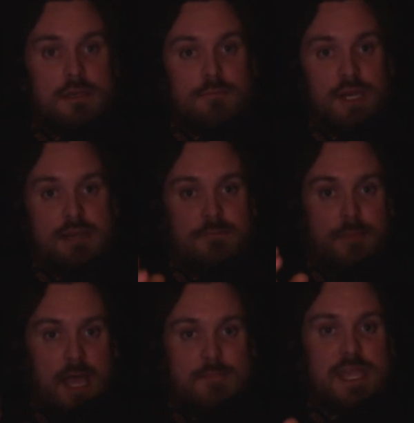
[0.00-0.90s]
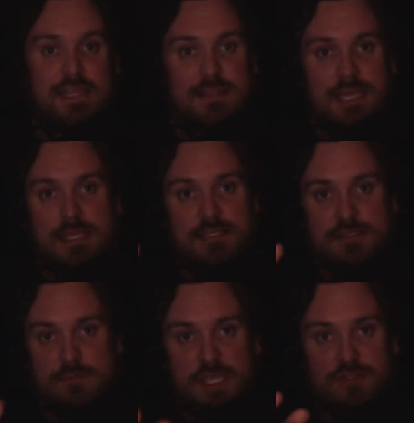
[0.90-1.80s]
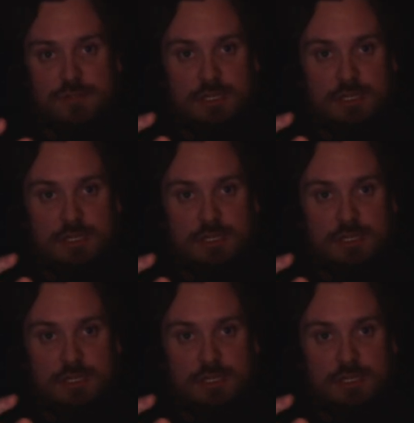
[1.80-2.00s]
But my main thing is to make sure